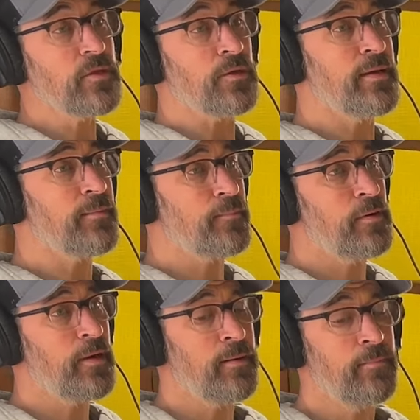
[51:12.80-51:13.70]
Yep.
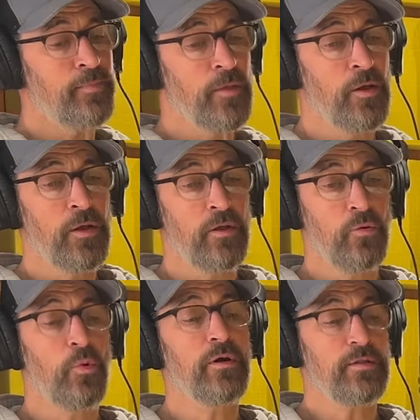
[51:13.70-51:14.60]
Um,
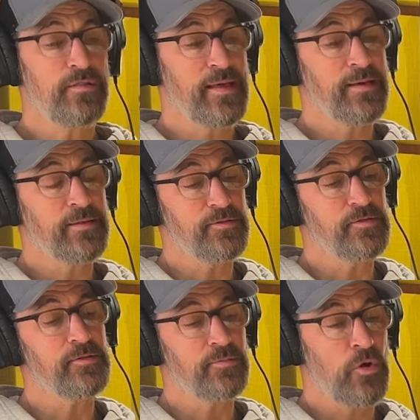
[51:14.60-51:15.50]
one of the
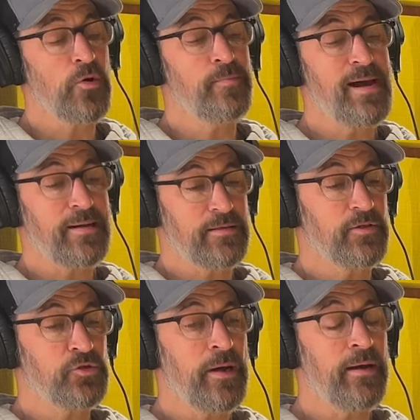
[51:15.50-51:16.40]
things going back to the
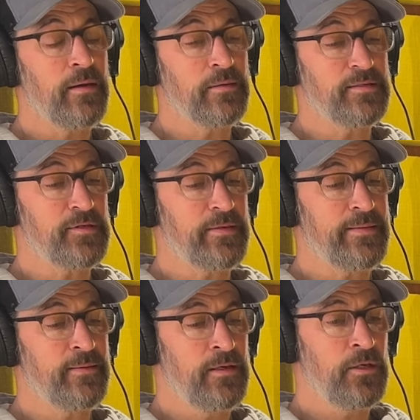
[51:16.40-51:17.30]
trial is uh,